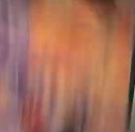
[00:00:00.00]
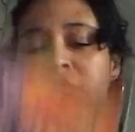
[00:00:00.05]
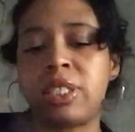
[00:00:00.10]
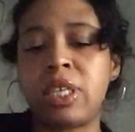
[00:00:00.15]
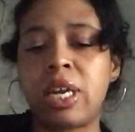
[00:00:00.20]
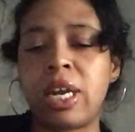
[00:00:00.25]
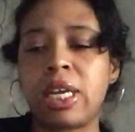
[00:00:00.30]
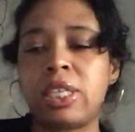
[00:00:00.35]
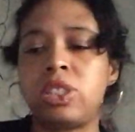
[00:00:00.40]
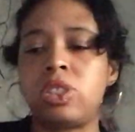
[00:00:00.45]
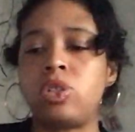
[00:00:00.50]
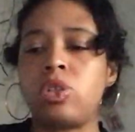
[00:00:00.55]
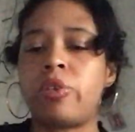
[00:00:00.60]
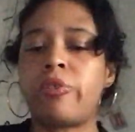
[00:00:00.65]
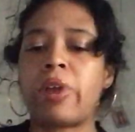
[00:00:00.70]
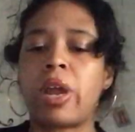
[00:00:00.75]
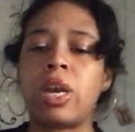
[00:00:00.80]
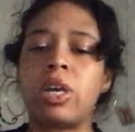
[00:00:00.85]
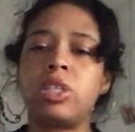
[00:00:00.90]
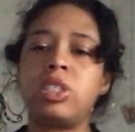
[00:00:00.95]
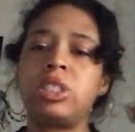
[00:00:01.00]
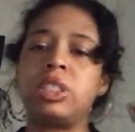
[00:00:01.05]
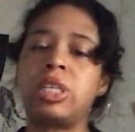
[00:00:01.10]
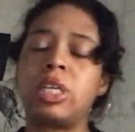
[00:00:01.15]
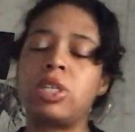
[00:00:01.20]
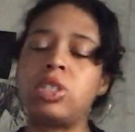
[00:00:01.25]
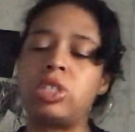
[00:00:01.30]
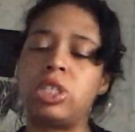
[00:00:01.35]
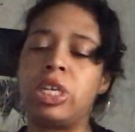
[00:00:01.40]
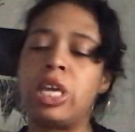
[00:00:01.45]
This connection's over. Energy to
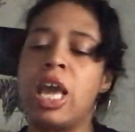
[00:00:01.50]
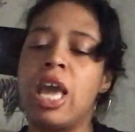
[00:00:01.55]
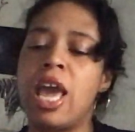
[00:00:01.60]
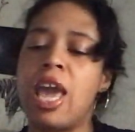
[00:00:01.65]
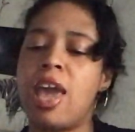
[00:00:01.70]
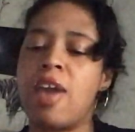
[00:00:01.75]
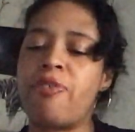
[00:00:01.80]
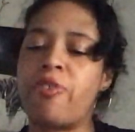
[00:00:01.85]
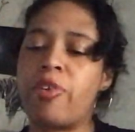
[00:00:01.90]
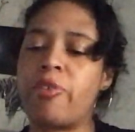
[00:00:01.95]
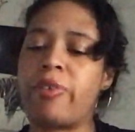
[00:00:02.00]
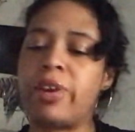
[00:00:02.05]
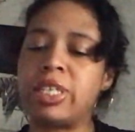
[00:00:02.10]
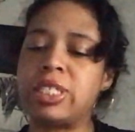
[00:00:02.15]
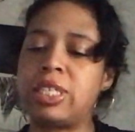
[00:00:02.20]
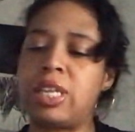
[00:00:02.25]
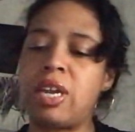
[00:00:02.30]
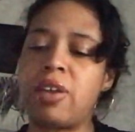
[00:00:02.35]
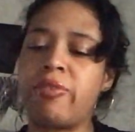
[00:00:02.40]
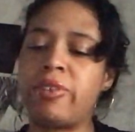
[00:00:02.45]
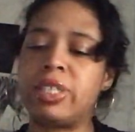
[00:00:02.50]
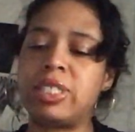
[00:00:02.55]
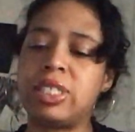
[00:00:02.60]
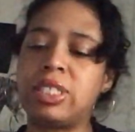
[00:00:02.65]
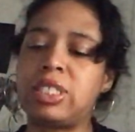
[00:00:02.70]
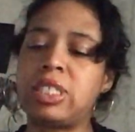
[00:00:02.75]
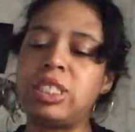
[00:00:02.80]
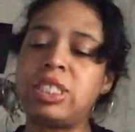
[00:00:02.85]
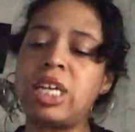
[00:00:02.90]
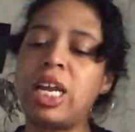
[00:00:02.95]
energy. If it resonates, it
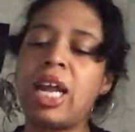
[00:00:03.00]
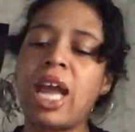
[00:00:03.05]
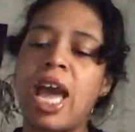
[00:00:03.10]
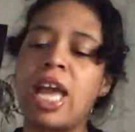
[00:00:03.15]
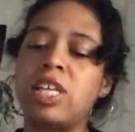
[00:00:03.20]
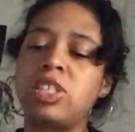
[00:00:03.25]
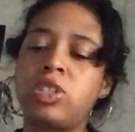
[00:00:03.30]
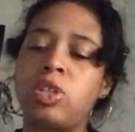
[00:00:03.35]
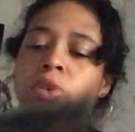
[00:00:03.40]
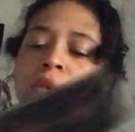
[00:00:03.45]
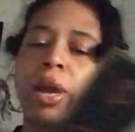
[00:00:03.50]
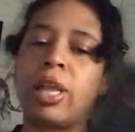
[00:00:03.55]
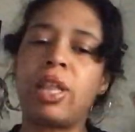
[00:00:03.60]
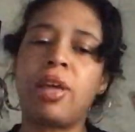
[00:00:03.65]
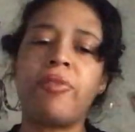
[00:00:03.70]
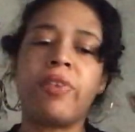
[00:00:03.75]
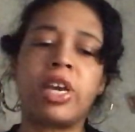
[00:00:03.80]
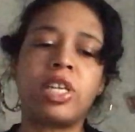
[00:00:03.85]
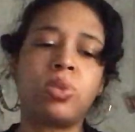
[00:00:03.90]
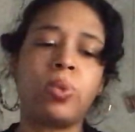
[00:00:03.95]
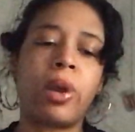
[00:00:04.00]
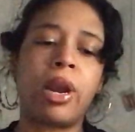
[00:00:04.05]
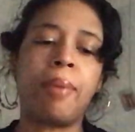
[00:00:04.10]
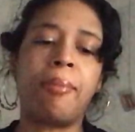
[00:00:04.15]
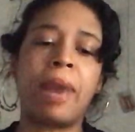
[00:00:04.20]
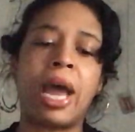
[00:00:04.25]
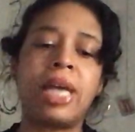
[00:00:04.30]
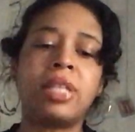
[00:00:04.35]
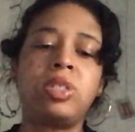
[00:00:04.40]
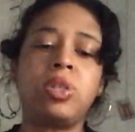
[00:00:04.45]
resonates. Sunshine Goddess crew, I love you guys. What
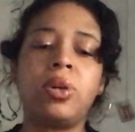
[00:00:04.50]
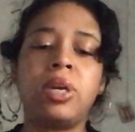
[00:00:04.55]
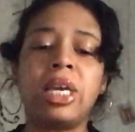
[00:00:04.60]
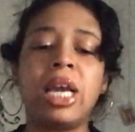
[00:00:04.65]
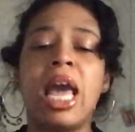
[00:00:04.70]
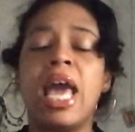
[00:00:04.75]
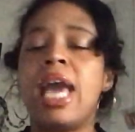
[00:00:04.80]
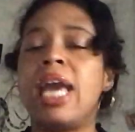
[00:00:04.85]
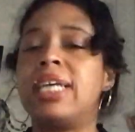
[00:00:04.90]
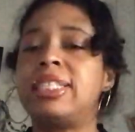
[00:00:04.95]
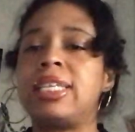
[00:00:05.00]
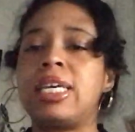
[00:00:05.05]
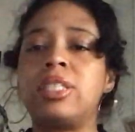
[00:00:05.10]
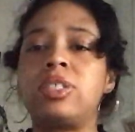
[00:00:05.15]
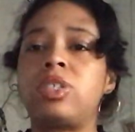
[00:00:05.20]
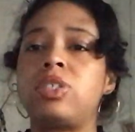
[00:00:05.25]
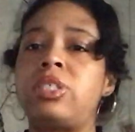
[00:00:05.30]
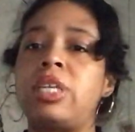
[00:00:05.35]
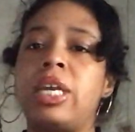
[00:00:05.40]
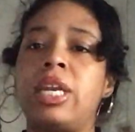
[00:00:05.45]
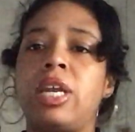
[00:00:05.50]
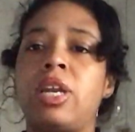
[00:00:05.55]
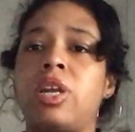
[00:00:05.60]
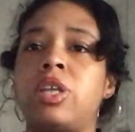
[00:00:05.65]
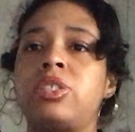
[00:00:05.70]
I'm not doing is entertaining